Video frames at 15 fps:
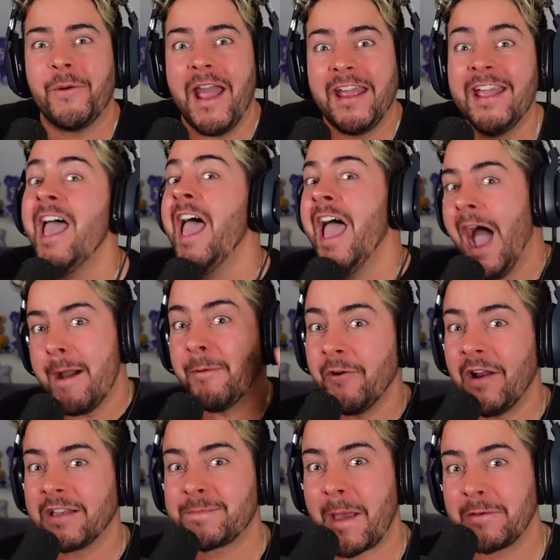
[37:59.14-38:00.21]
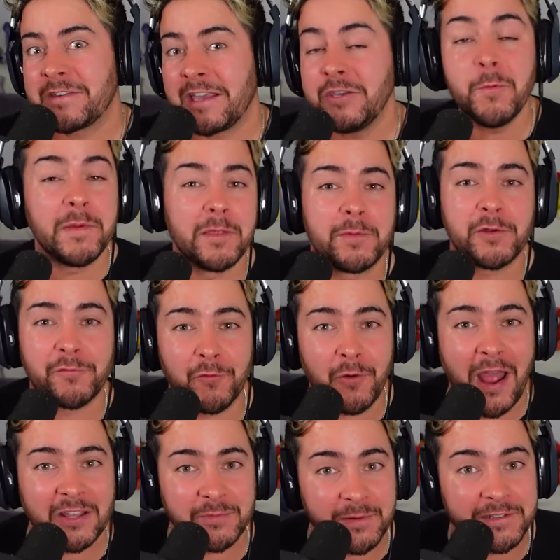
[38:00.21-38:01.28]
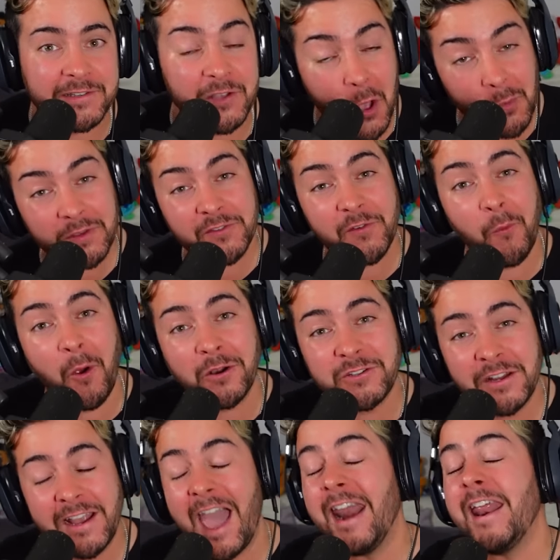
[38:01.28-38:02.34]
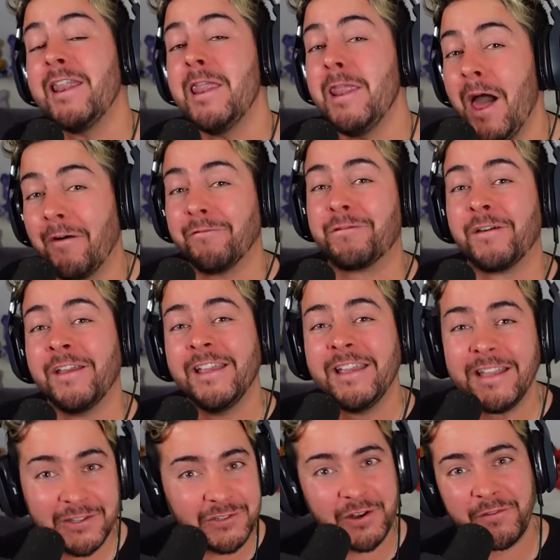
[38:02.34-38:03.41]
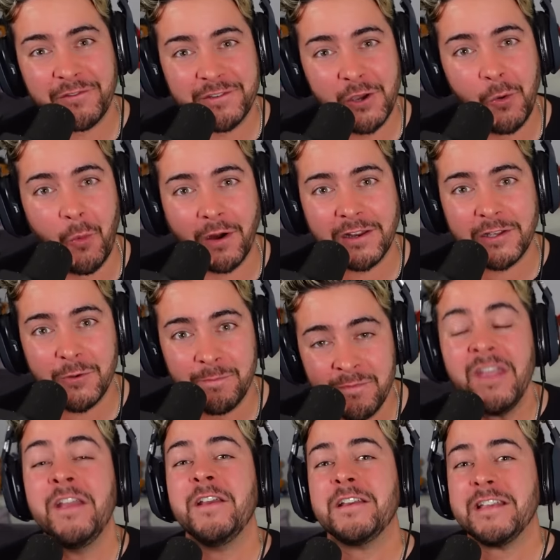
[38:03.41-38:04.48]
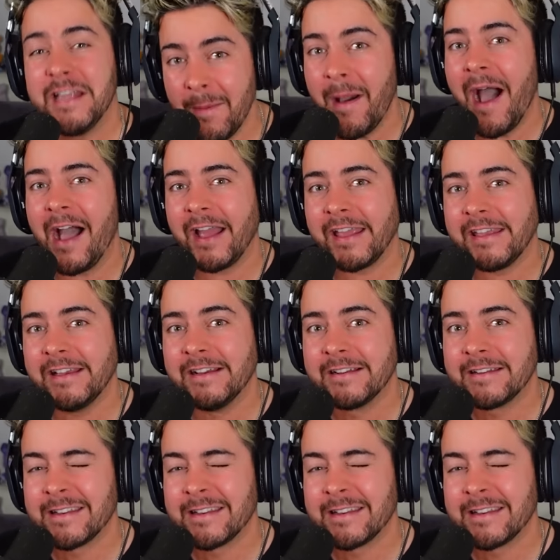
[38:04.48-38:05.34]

way, I've been Razbowski, you've been the beautiful Raspberries as always for watching, and I love each and every single one of you. Goodbye!